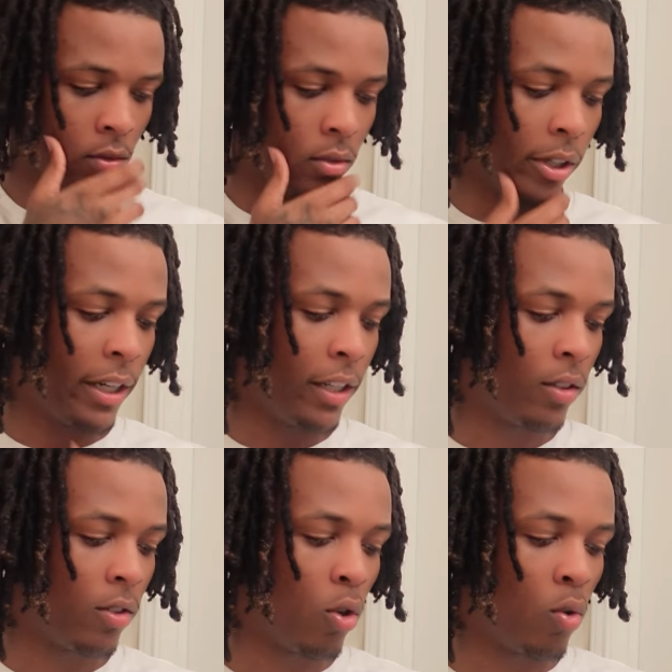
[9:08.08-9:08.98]
Three,
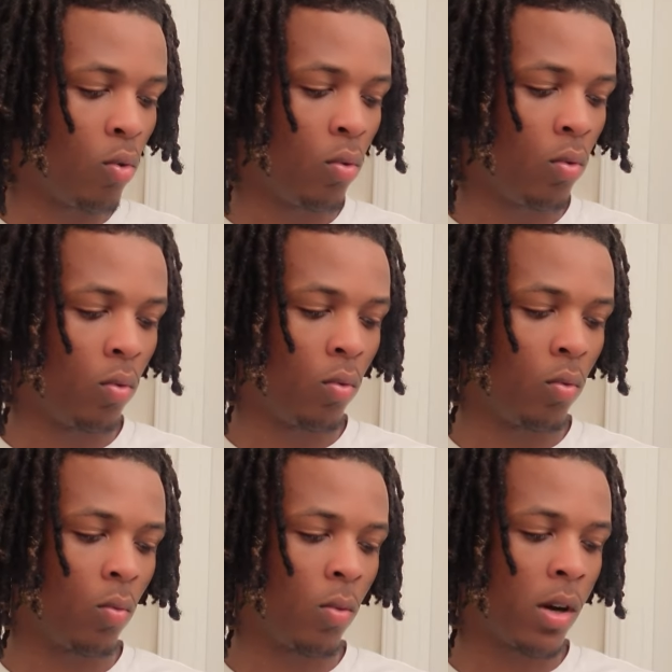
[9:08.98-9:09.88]
two,
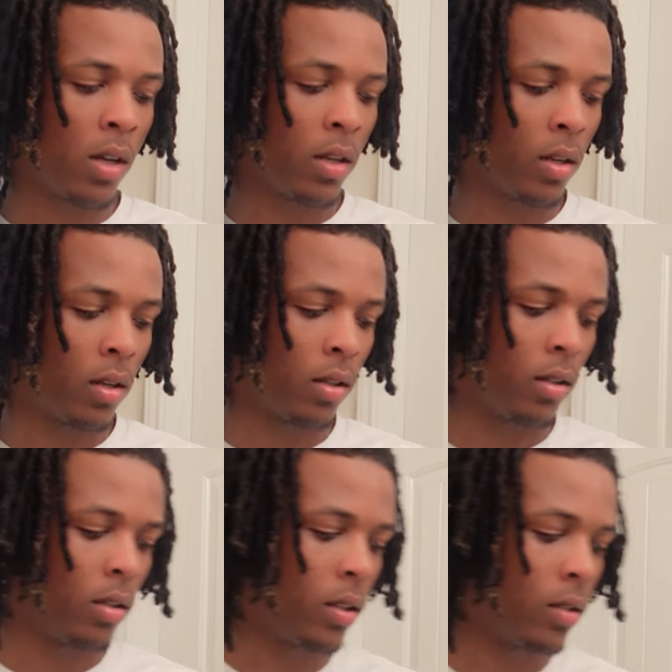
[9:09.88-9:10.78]
one,
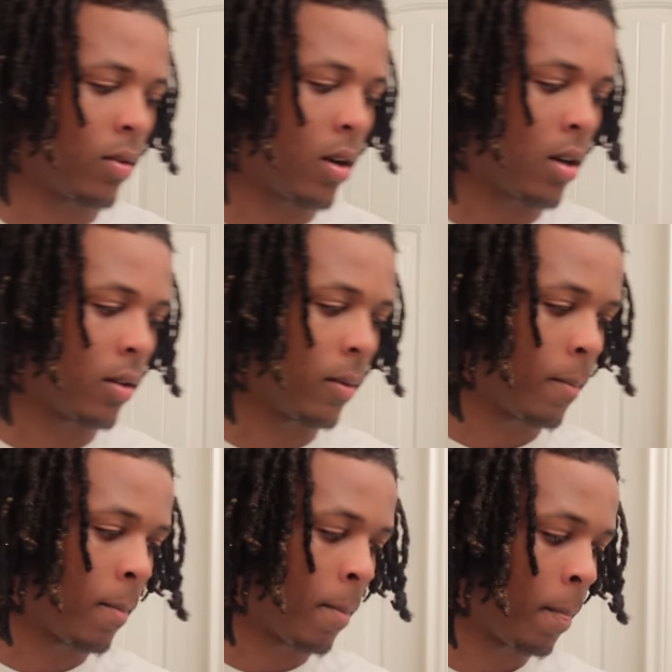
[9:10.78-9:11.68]
let's rock.
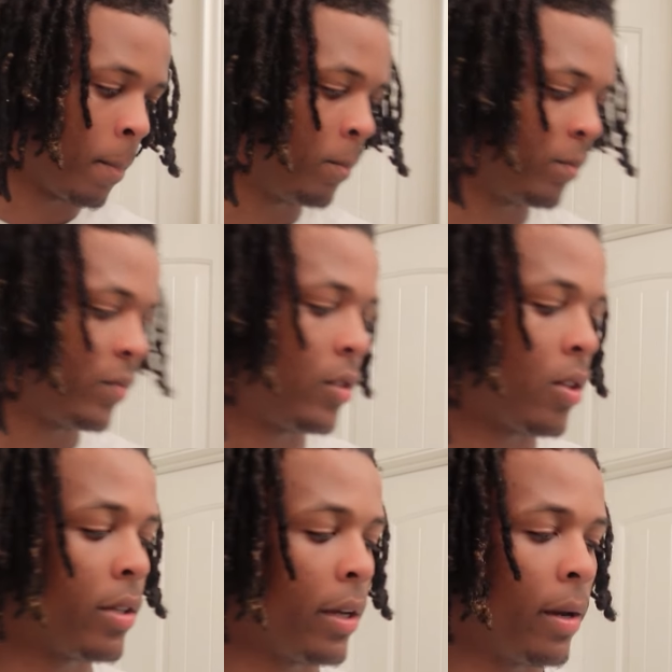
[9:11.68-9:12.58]

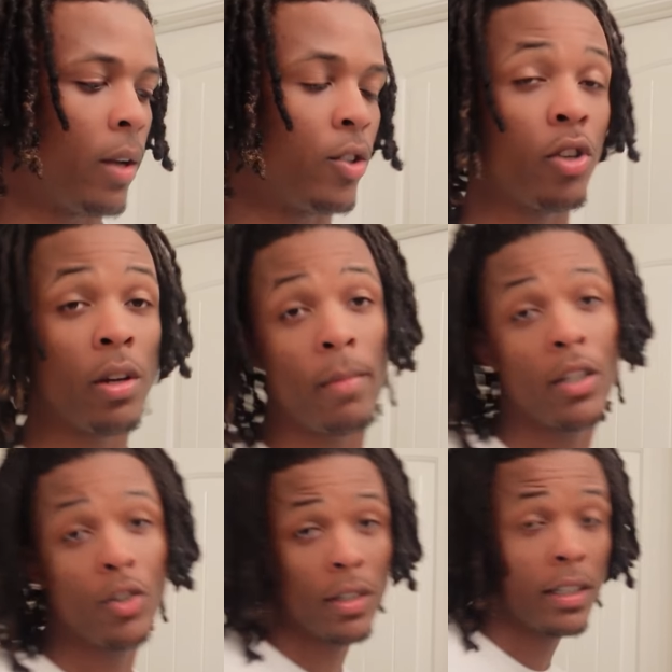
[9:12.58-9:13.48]
So yeah, I trimmed
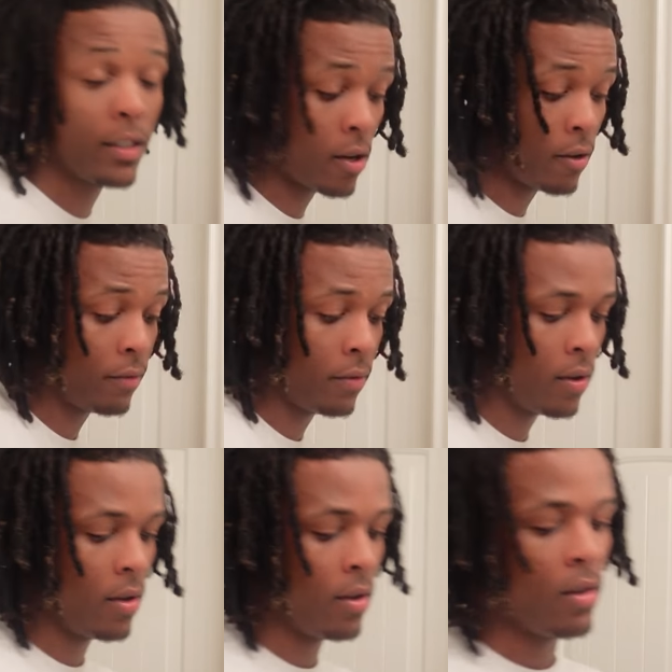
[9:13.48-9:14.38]
my dreads off
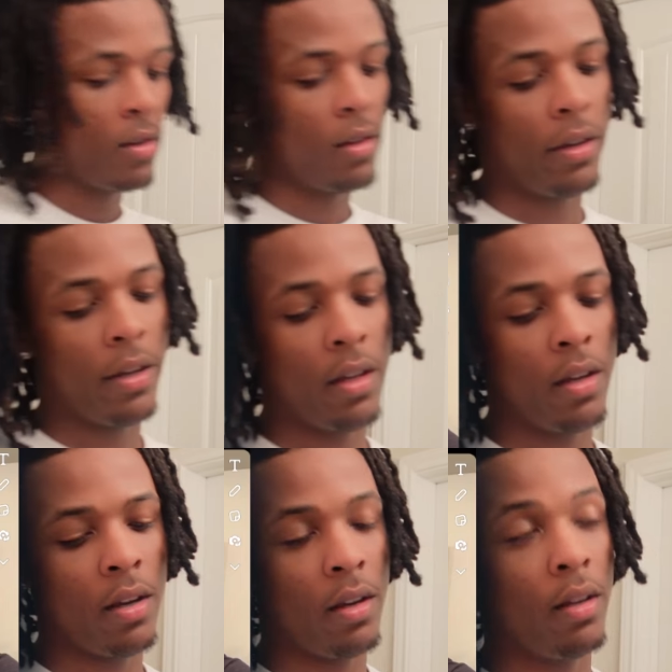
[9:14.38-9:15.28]

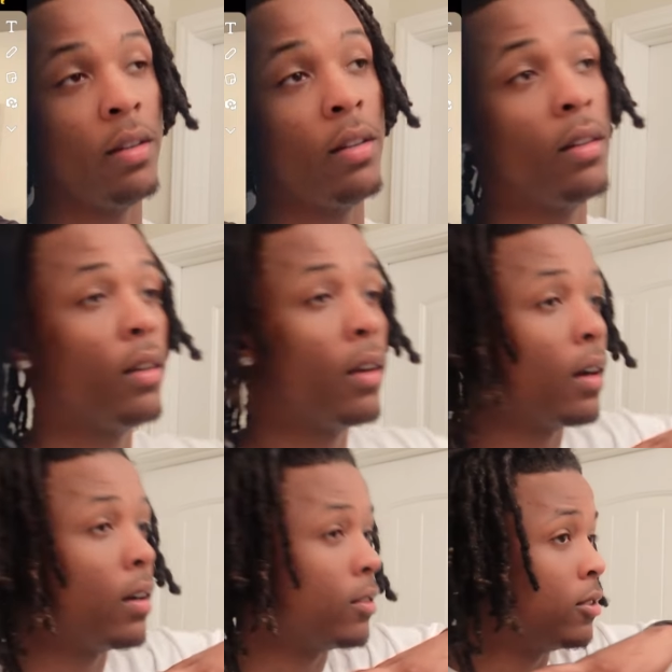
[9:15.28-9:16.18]
and
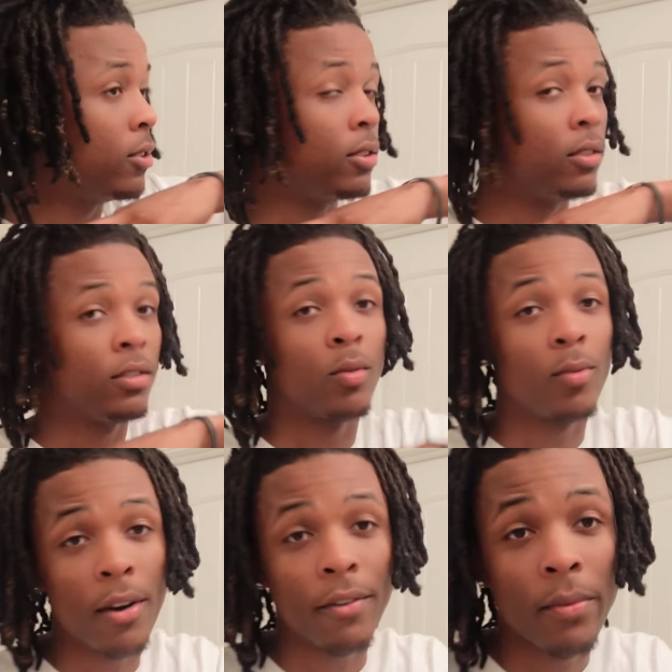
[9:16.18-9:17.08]
uh, to
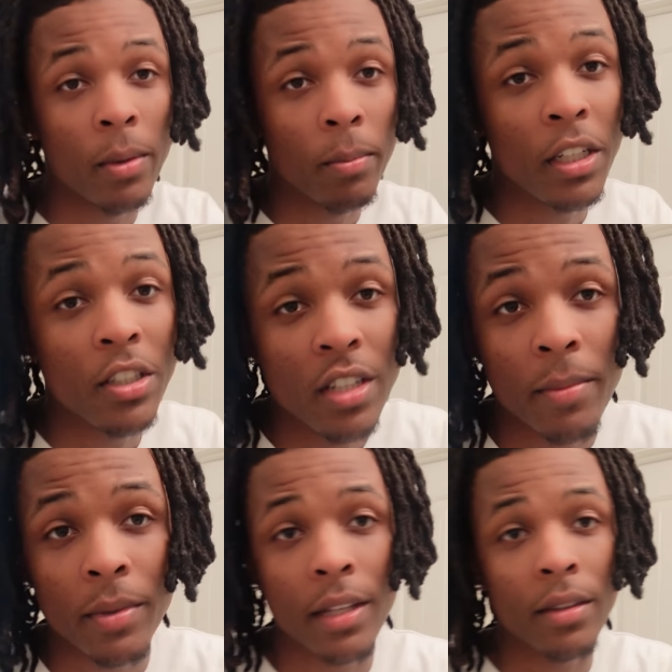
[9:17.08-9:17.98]
run from the bleach
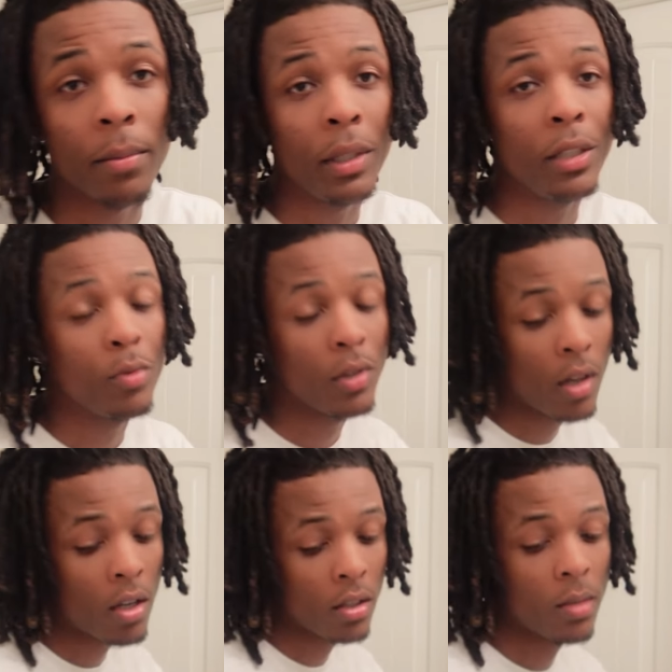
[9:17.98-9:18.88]
damage that the bleach was
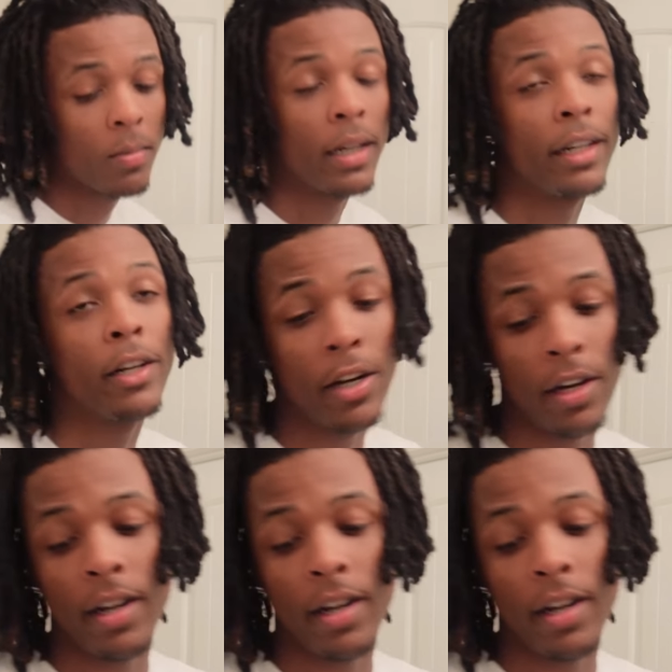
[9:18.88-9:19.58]
causing to my hair.